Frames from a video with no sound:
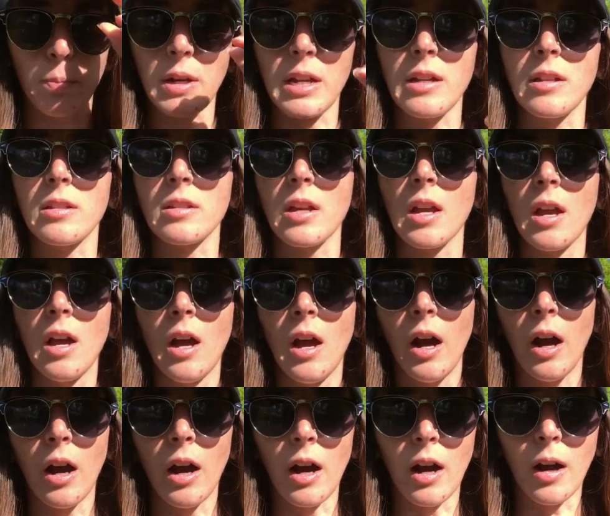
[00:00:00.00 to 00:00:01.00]
beats.
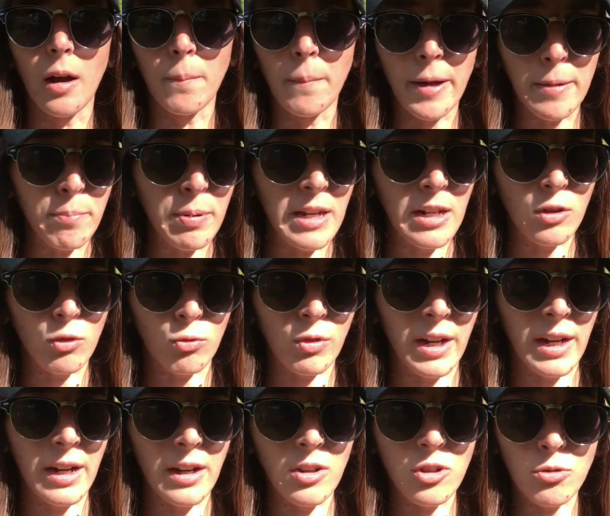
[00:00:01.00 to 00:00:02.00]
My beats
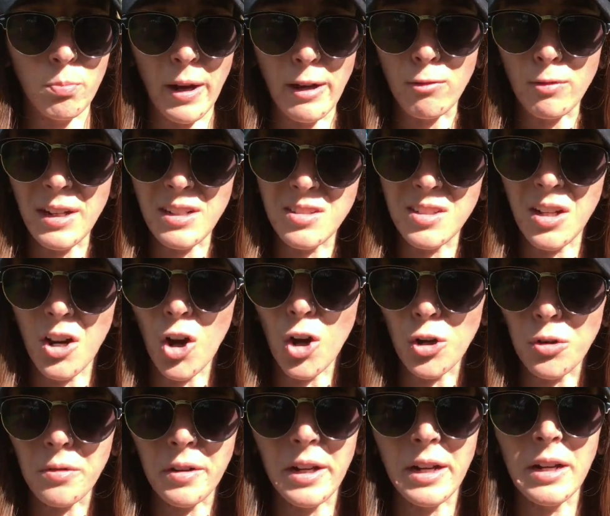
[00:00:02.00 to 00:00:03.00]
ranged, my resting
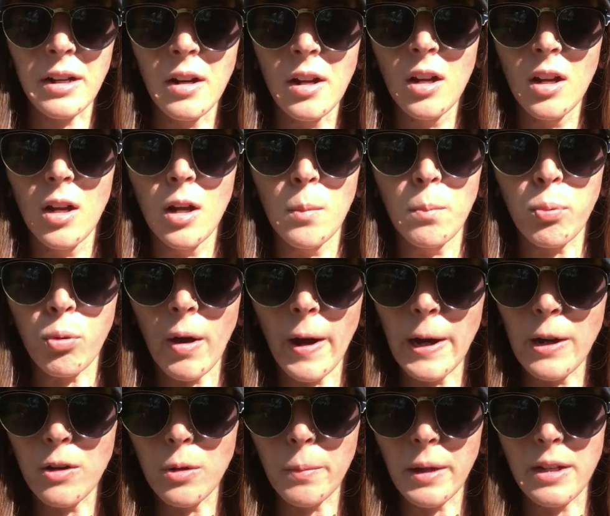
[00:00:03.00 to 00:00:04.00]
heart rate
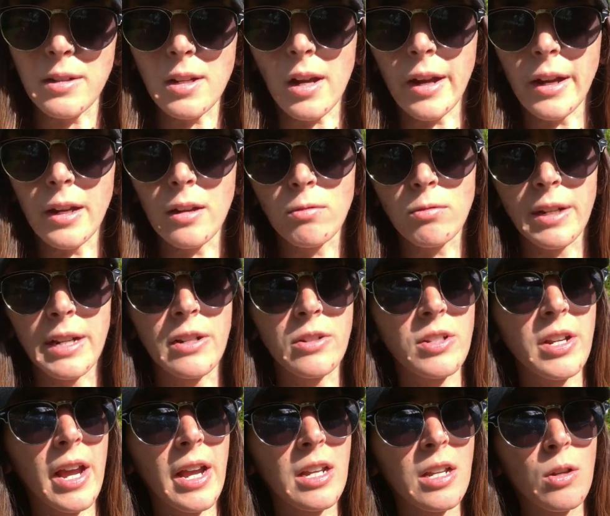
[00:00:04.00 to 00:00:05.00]
prior to my diet
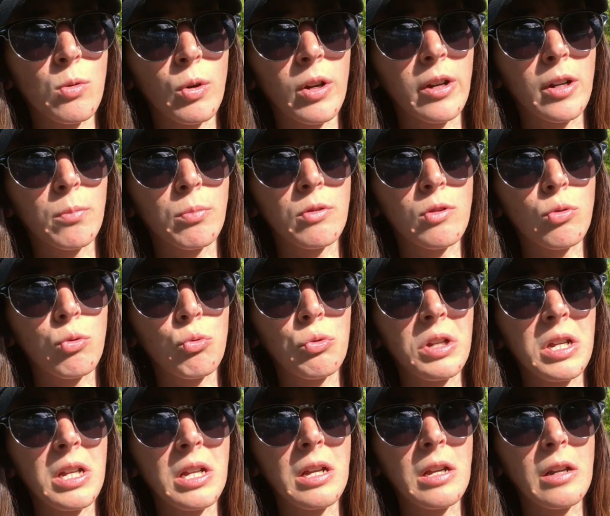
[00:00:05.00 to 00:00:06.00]
ranged anywhere
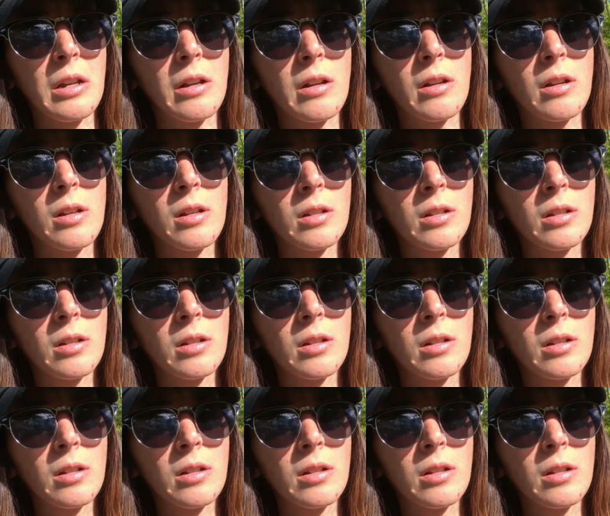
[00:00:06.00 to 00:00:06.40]
between